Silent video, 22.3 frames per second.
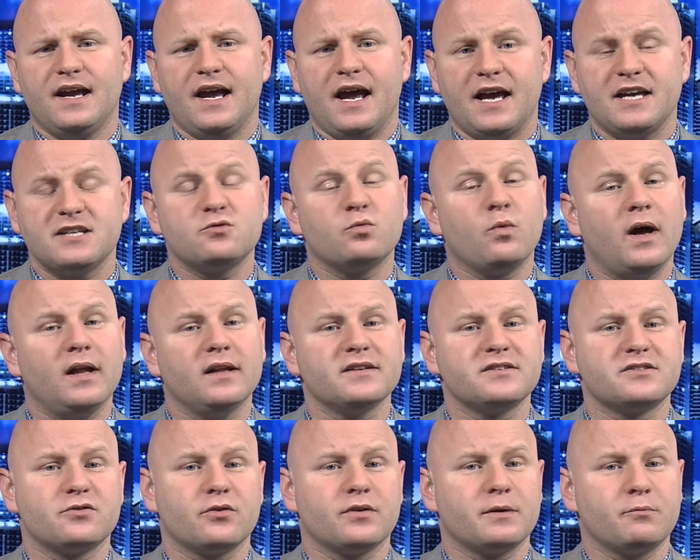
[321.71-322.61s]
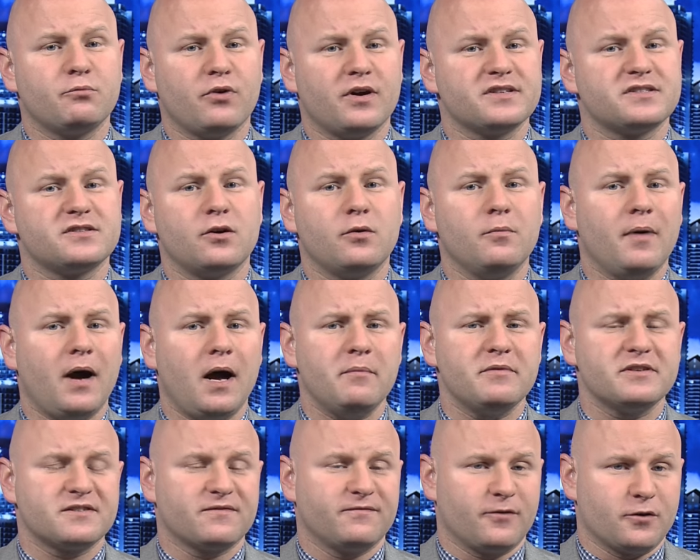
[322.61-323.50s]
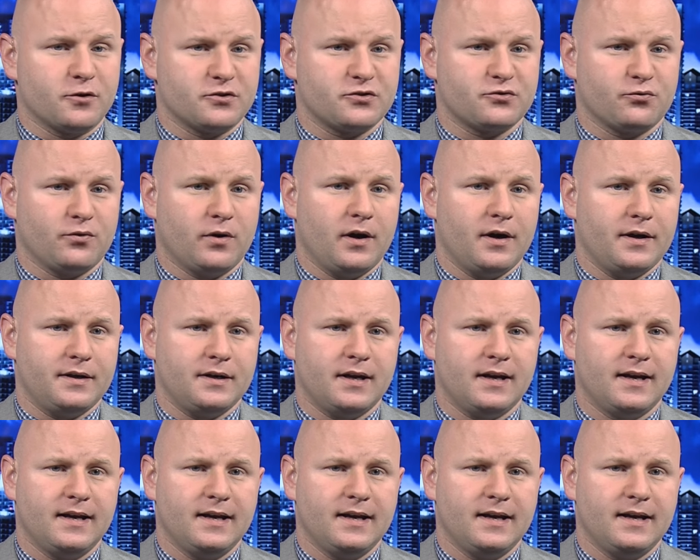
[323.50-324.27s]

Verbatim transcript: as well as during President Obama's first run.